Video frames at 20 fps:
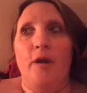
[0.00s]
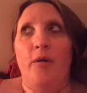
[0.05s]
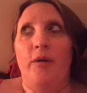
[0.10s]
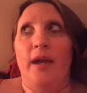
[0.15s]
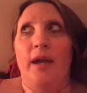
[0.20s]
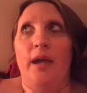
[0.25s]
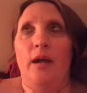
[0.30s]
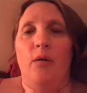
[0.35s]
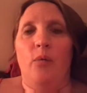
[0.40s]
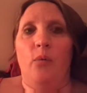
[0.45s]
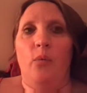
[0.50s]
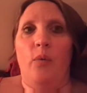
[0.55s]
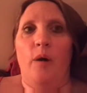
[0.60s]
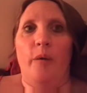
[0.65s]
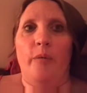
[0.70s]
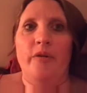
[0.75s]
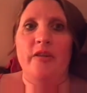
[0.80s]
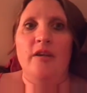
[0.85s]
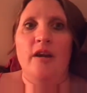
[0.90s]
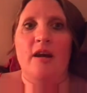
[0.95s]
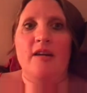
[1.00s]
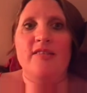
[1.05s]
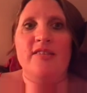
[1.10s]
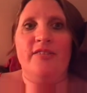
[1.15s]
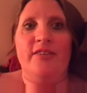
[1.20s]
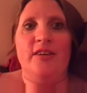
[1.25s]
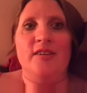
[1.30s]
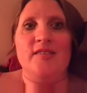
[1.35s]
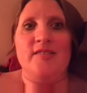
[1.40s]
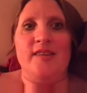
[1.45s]
Okay, what were the odds
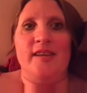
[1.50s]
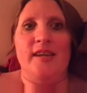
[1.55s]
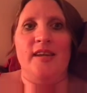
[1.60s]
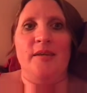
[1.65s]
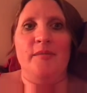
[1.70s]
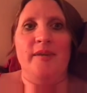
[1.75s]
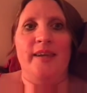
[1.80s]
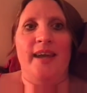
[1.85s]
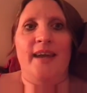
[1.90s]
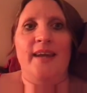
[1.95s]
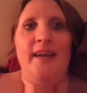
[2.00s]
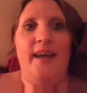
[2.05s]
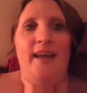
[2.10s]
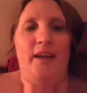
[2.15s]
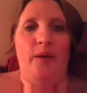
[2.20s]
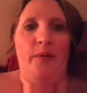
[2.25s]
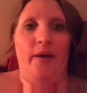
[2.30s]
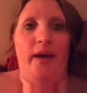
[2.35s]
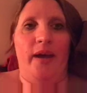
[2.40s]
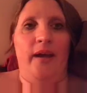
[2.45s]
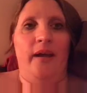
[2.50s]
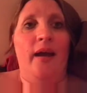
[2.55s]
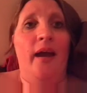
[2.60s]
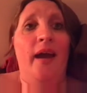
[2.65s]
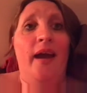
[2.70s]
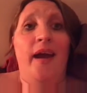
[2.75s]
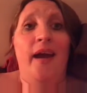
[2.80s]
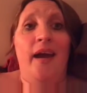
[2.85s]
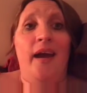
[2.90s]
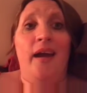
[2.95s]
of her seeing him again anyway?
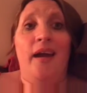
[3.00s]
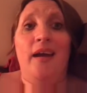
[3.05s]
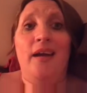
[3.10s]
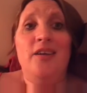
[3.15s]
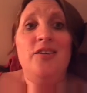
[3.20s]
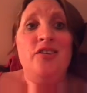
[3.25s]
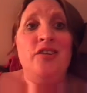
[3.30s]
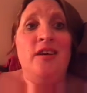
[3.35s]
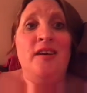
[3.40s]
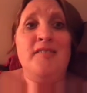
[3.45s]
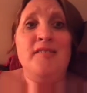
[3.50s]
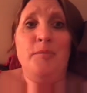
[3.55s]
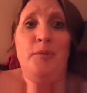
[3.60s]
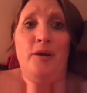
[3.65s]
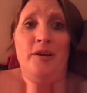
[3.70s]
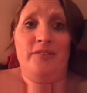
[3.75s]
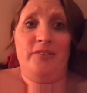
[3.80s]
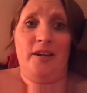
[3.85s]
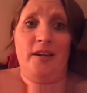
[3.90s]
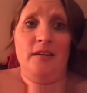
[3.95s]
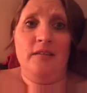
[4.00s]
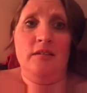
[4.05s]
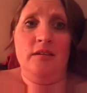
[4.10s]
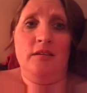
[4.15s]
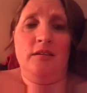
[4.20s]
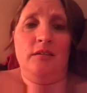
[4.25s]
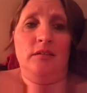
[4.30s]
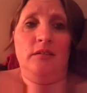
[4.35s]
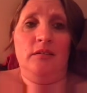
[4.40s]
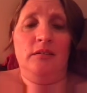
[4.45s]
And she has a boyfriend,
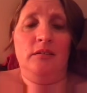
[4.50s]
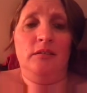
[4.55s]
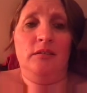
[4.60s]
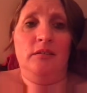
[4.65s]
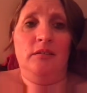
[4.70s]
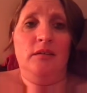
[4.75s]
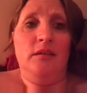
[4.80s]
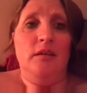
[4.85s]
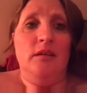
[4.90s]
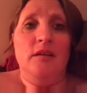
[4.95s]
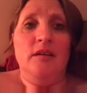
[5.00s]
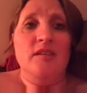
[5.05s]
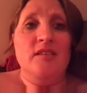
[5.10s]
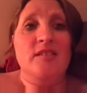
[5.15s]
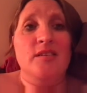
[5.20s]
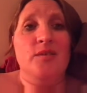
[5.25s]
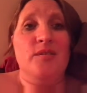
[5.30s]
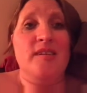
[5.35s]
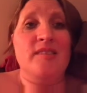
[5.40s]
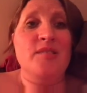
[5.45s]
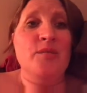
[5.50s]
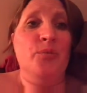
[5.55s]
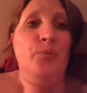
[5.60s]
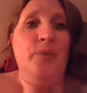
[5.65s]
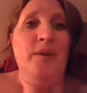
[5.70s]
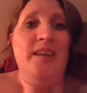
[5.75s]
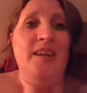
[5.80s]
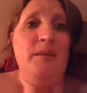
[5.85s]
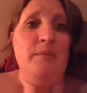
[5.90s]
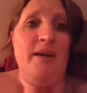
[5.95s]
so it doesn't
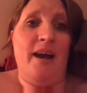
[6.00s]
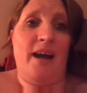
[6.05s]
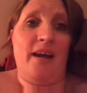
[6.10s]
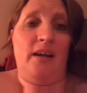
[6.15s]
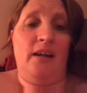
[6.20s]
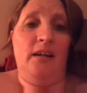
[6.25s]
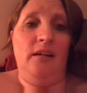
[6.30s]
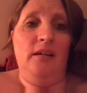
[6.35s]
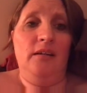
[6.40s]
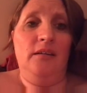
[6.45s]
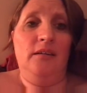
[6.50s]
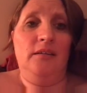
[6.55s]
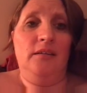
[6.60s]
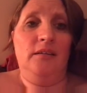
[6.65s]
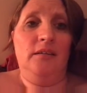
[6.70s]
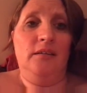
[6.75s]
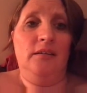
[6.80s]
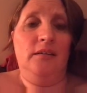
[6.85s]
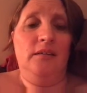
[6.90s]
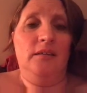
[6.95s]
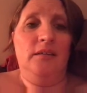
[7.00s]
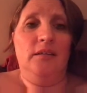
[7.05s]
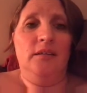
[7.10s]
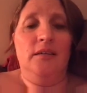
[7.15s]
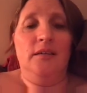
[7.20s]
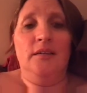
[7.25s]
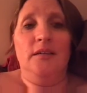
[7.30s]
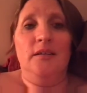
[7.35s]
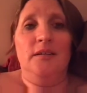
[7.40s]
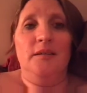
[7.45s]
really matter,
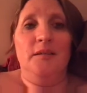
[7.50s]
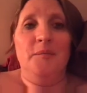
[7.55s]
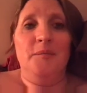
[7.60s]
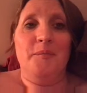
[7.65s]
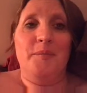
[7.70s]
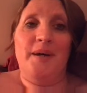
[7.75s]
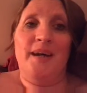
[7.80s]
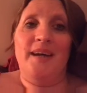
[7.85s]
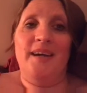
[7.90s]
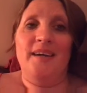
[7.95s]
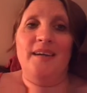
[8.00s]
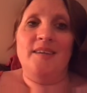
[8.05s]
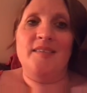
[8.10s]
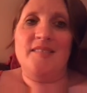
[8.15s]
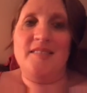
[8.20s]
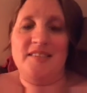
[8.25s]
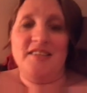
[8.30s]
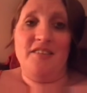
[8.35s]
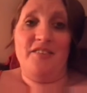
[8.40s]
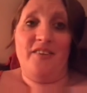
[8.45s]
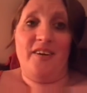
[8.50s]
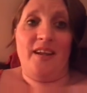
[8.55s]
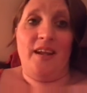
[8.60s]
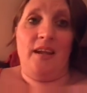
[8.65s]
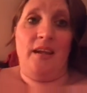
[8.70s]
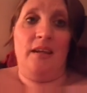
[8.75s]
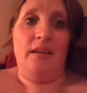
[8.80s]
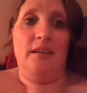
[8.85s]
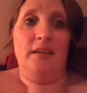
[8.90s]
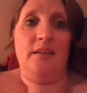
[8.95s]
but it's still
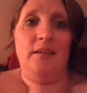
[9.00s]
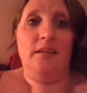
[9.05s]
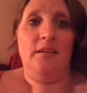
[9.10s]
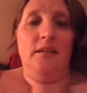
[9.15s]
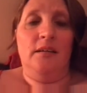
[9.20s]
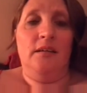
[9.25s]
funny.